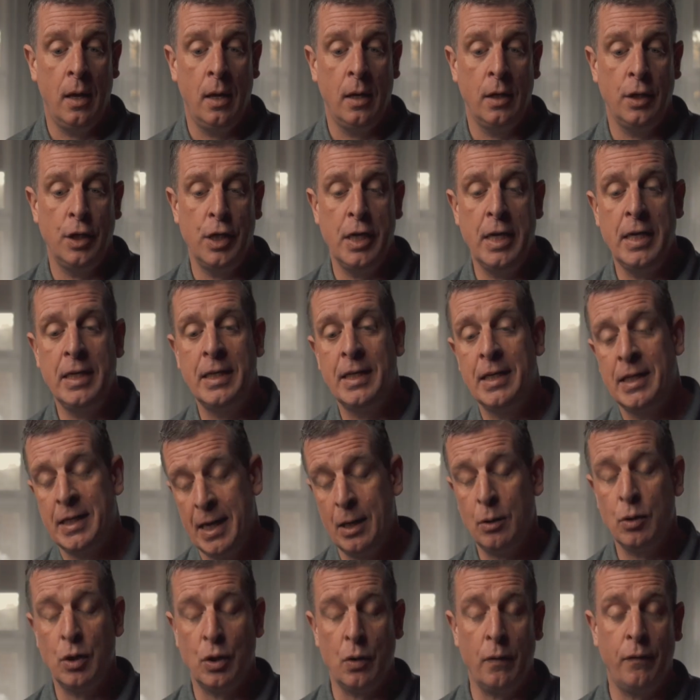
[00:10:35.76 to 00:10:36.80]
she
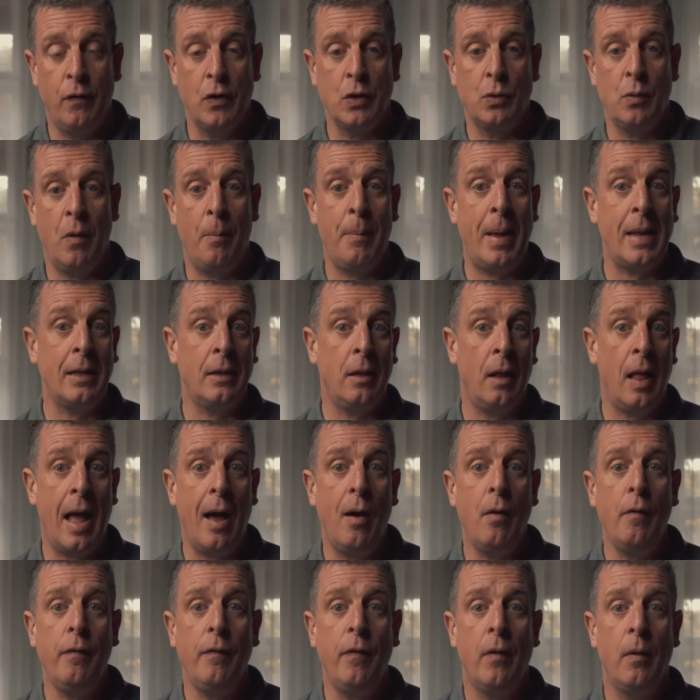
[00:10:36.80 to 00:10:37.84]
still suffers with mental
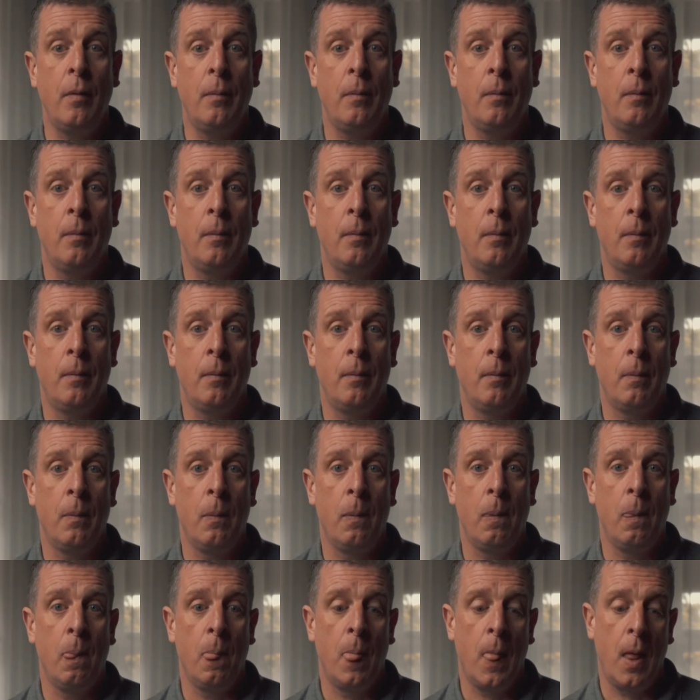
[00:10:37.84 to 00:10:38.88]
health.
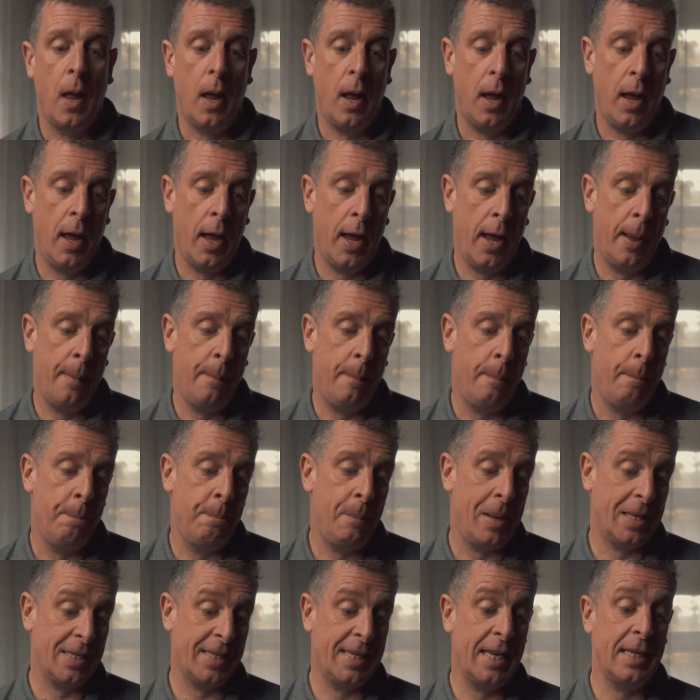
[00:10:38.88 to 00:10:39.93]

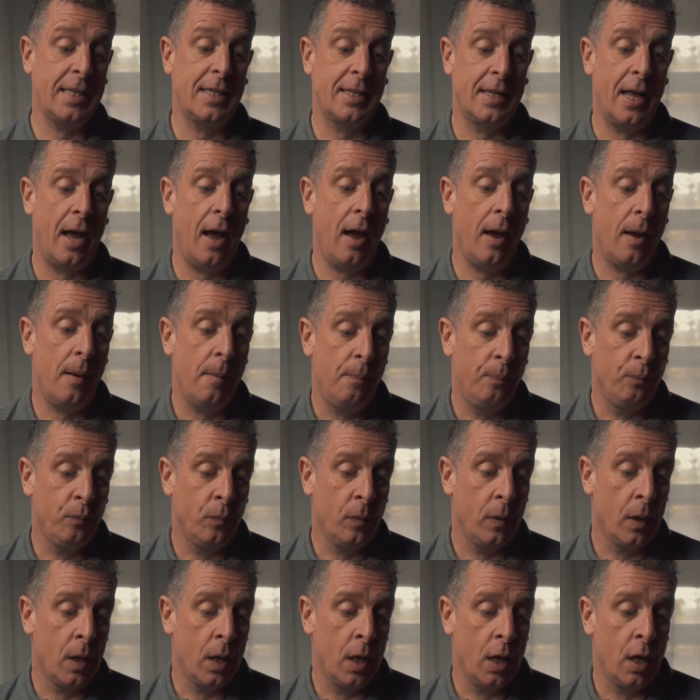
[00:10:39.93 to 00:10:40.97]
My sister,
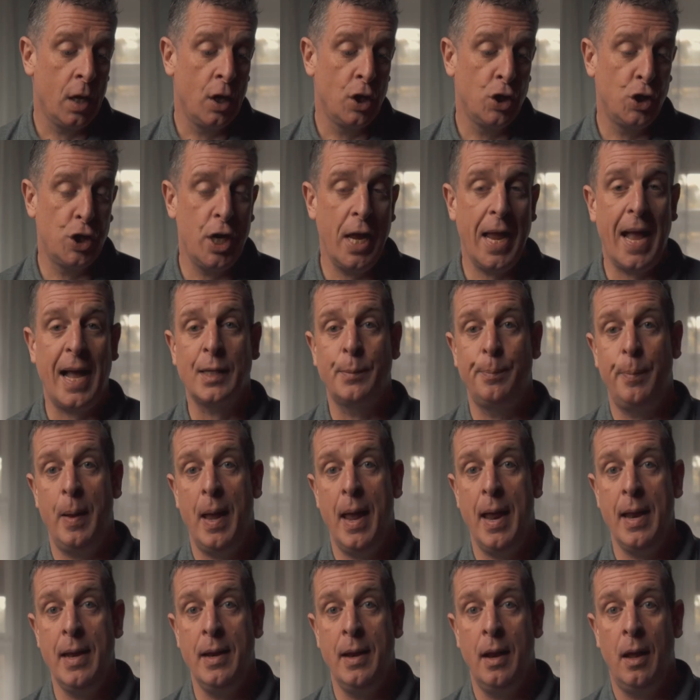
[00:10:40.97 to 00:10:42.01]
she has
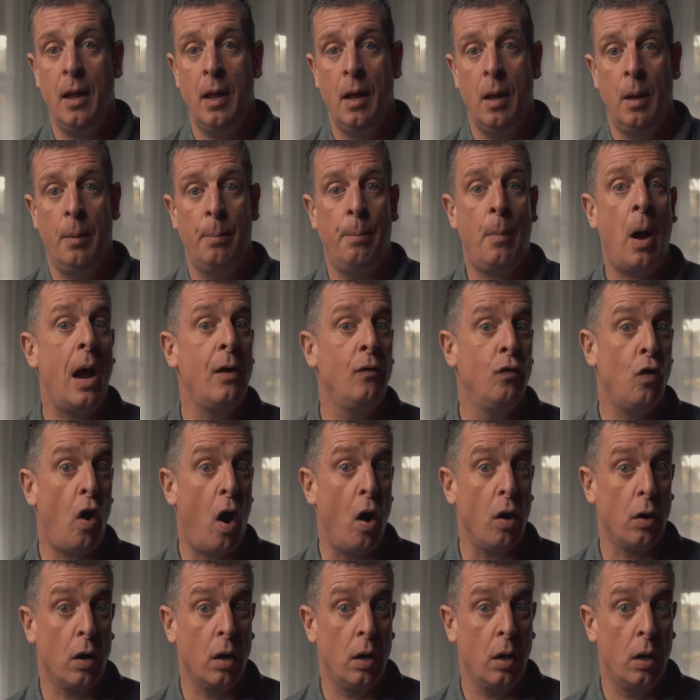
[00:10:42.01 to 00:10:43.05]
been my
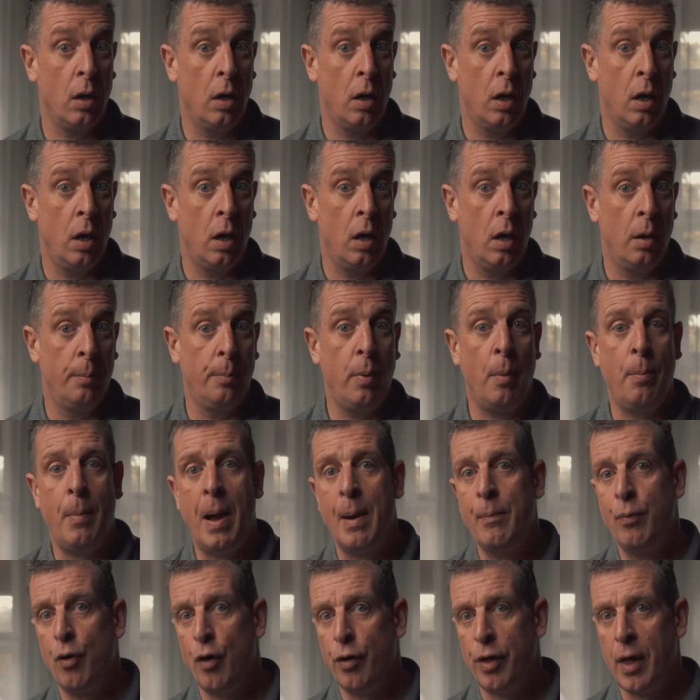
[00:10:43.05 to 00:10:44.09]
rock. But my
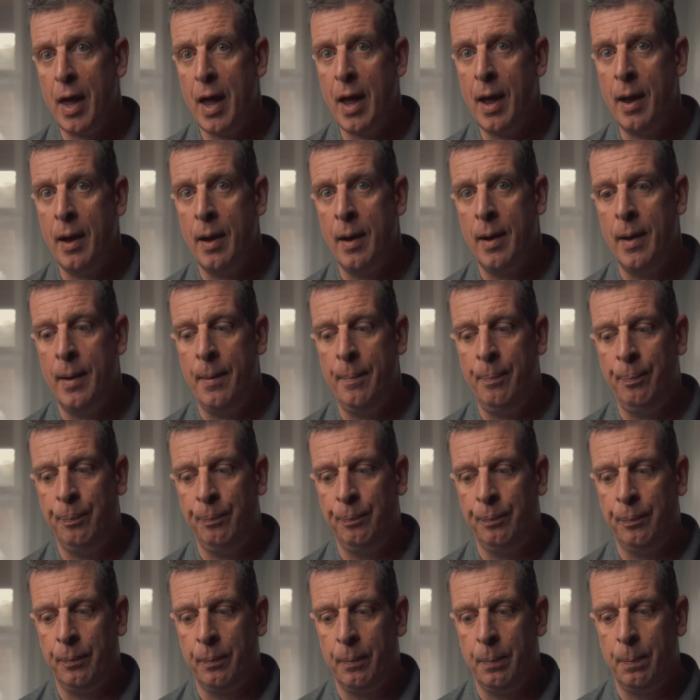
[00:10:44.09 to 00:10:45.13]
brother,
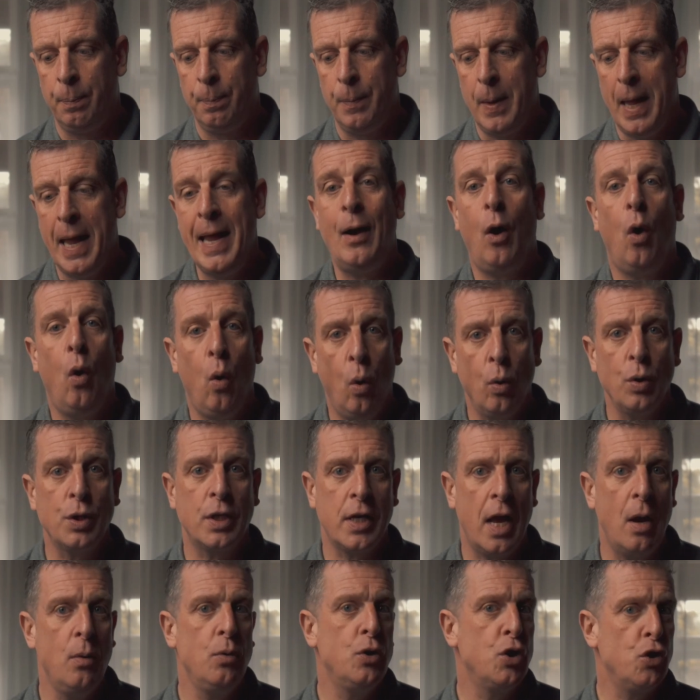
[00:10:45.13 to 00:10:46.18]
he
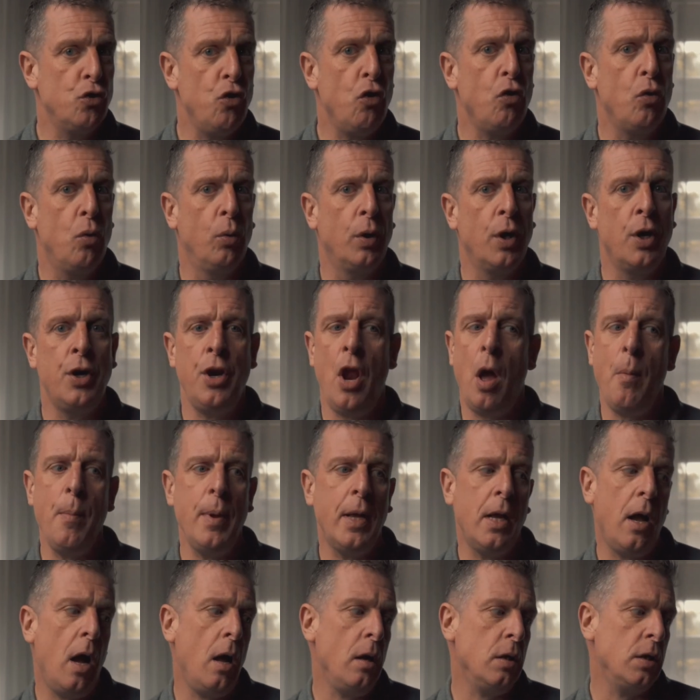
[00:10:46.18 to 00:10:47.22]
also struggled, and not
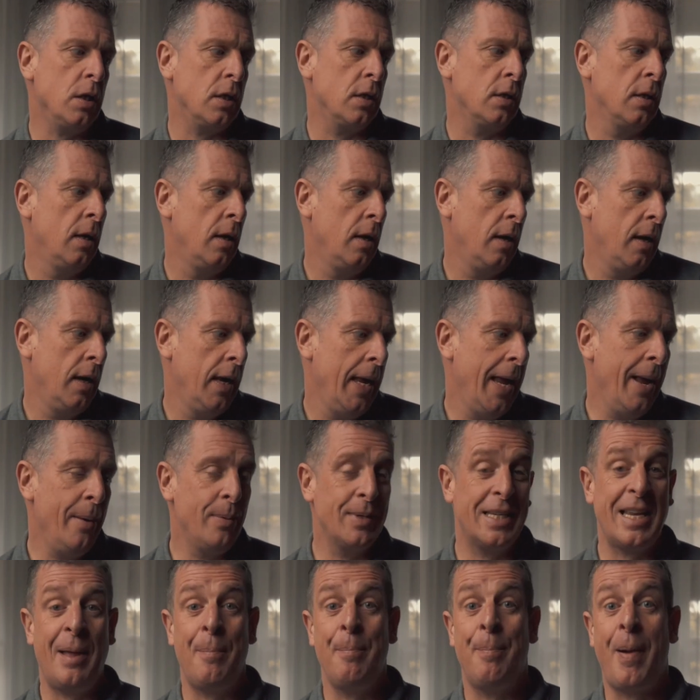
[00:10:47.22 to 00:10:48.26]
because he was
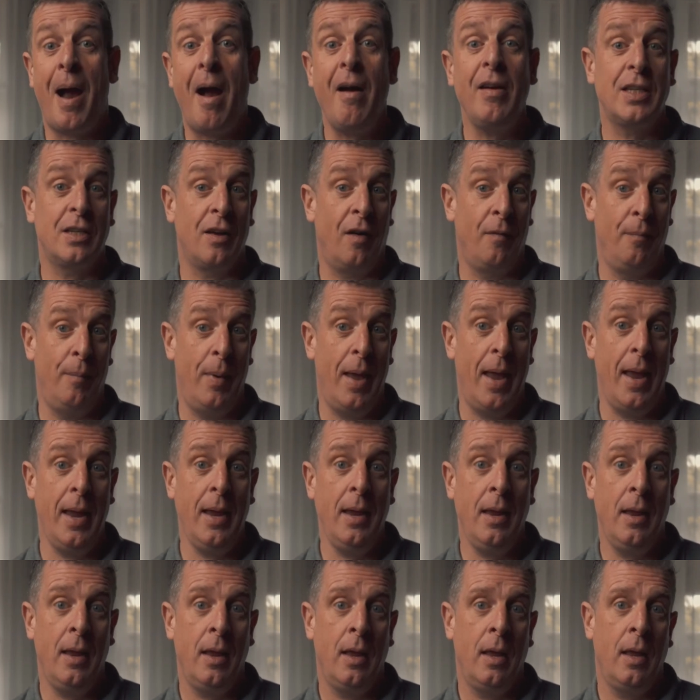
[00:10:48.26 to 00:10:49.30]
embarrassed of me,
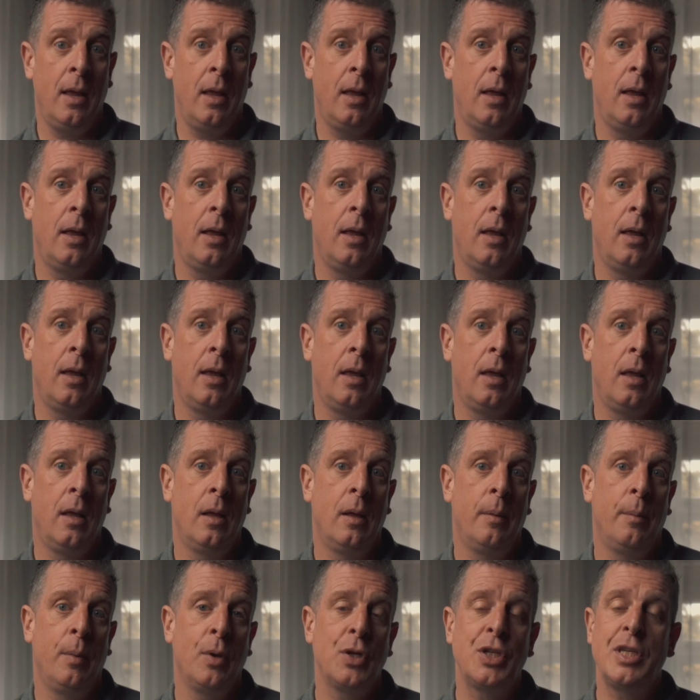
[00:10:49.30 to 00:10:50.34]

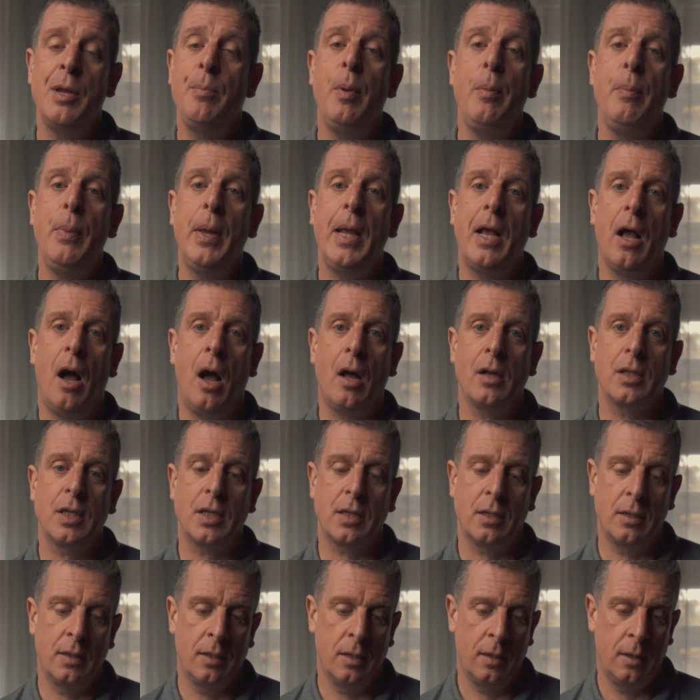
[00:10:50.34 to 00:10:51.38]
but simply
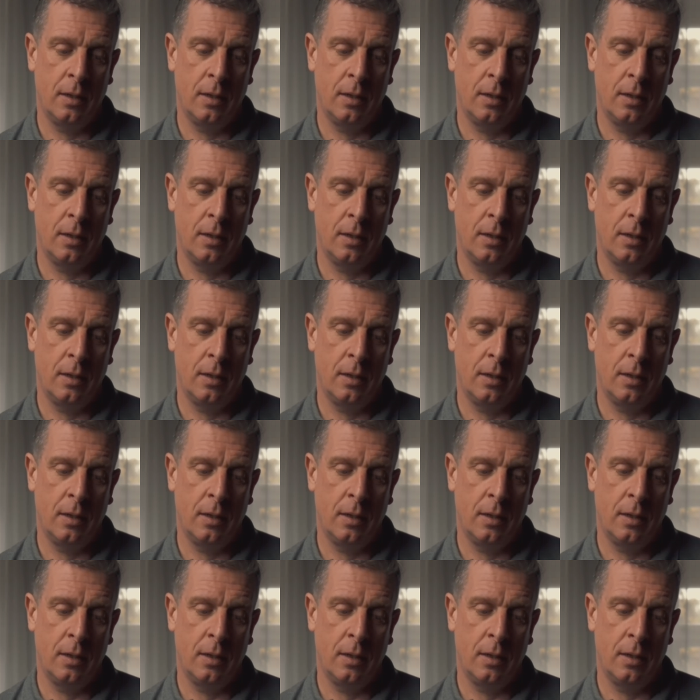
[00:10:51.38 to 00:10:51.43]
because